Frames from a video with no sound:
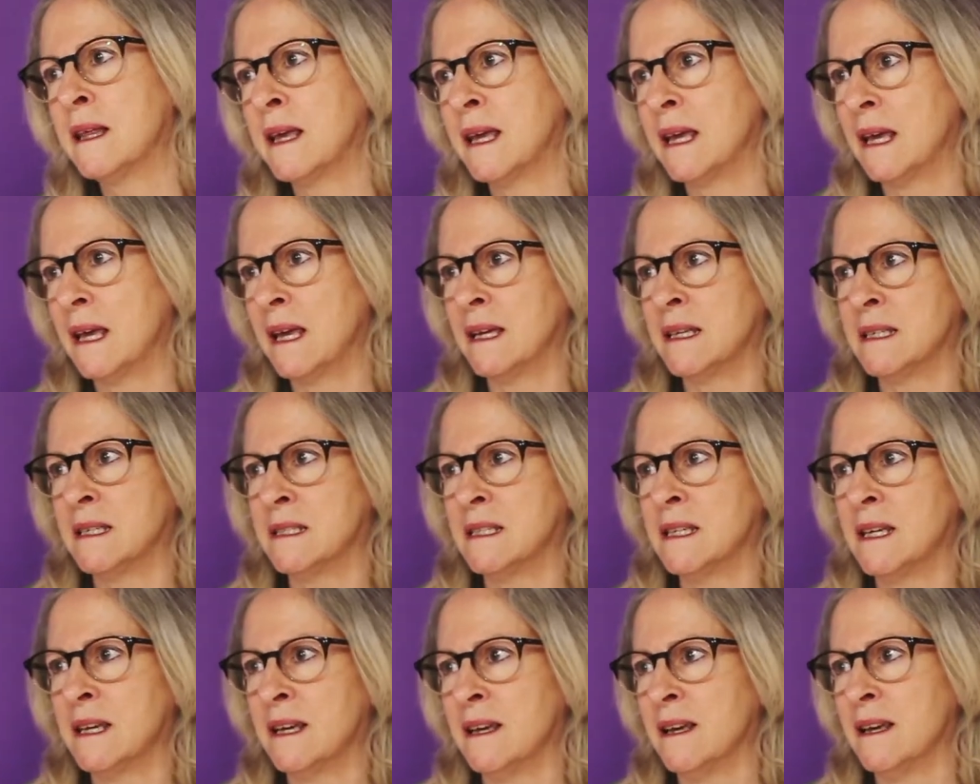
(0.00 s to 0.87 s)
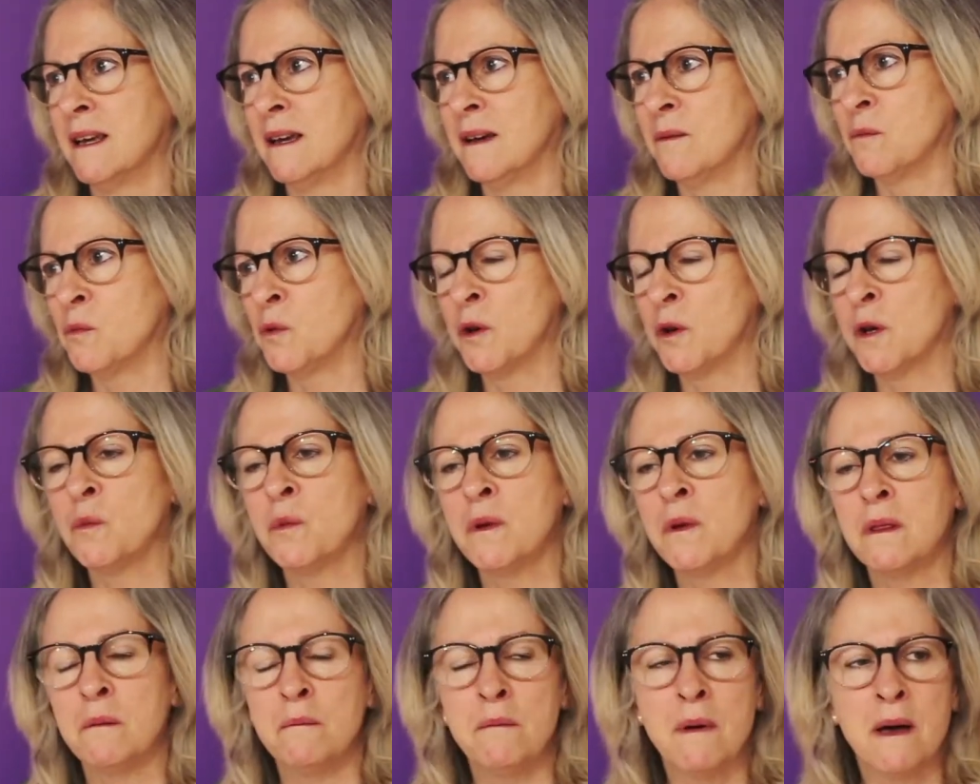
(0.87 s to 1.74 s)
they can work
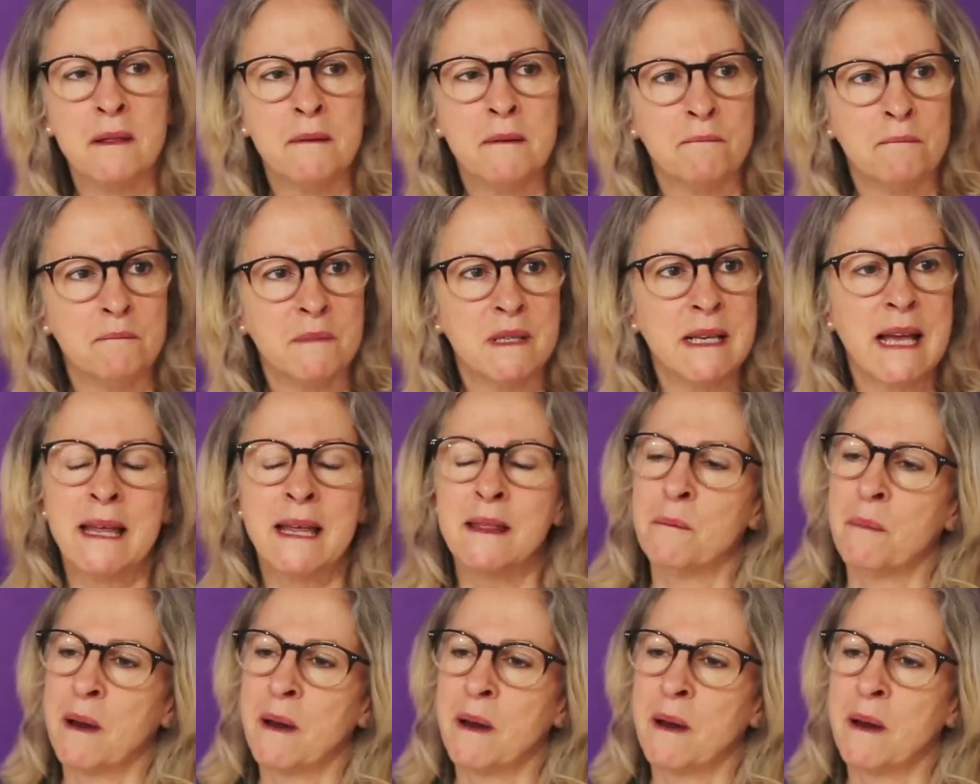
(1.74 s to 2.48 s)
with the mums and the